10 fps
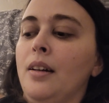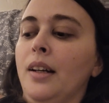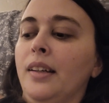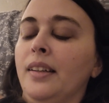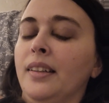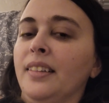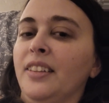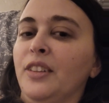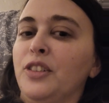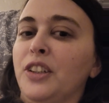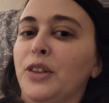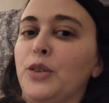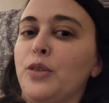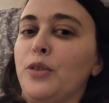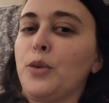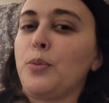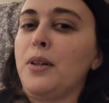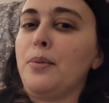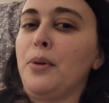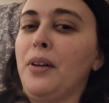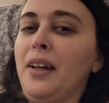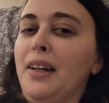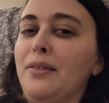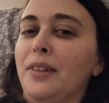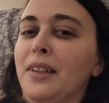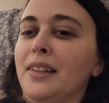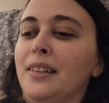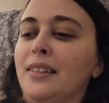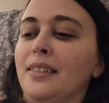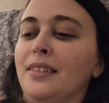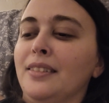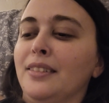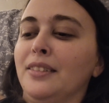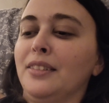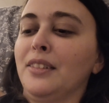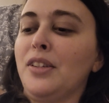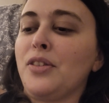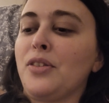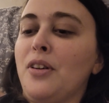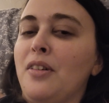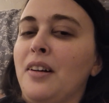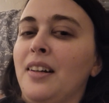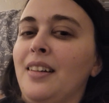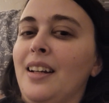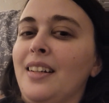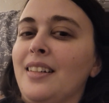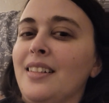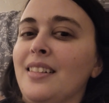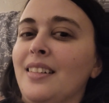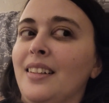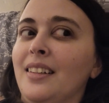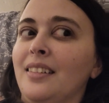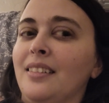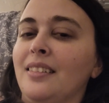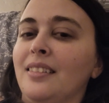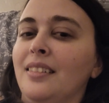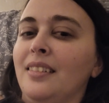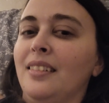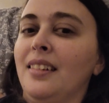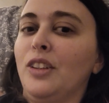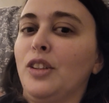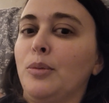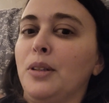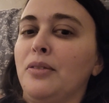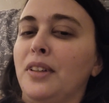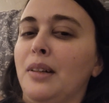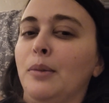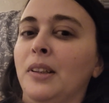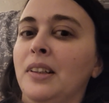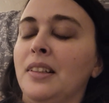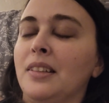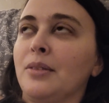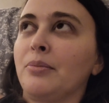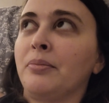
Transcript: anyway. I get a little jealous of those people that have like strong, connected, like intimate families.